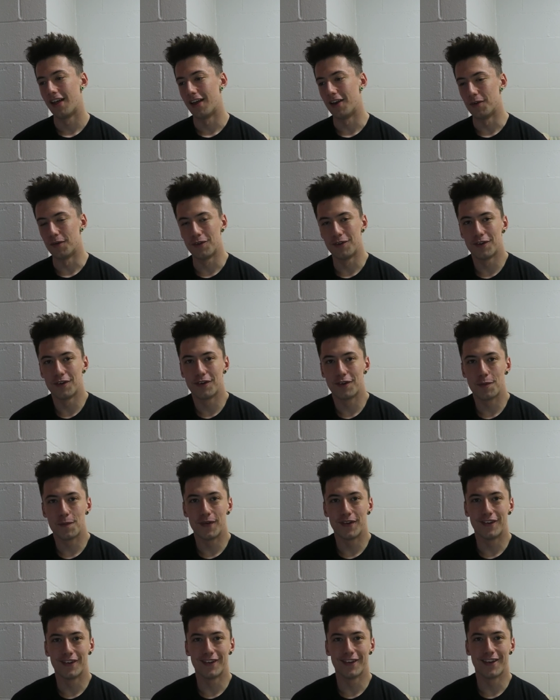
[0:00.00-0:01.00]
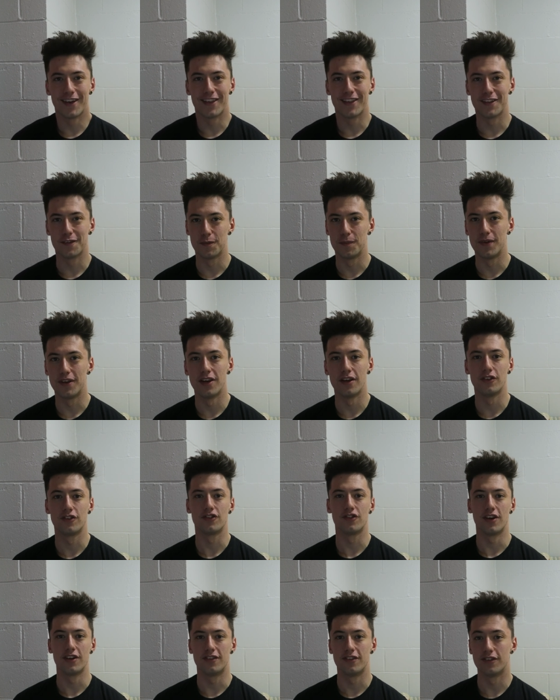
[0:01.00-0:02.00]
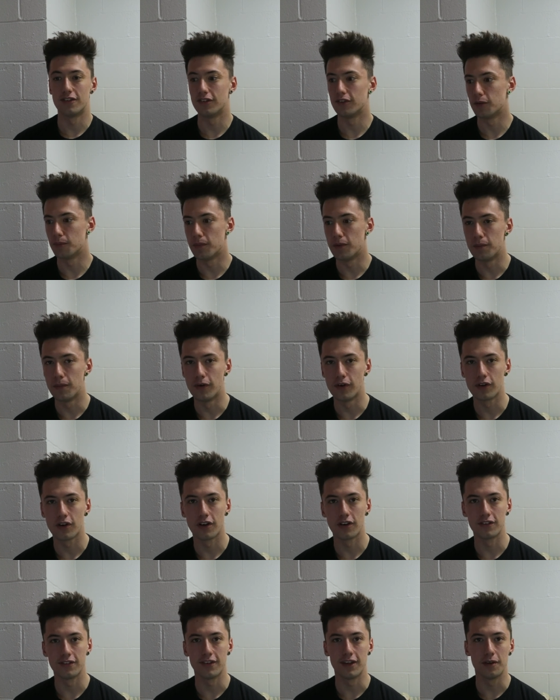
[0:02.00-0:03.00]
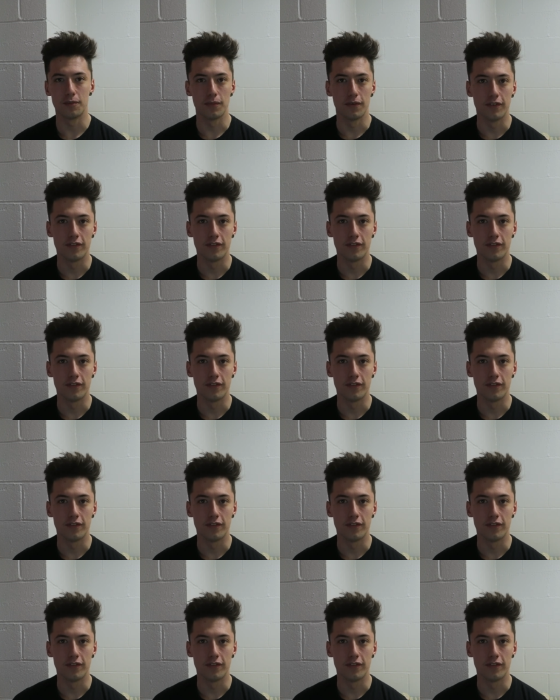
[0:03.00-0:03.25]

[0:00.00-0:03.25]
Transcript: it would already be done and there'd be no stresses and there'd be more content,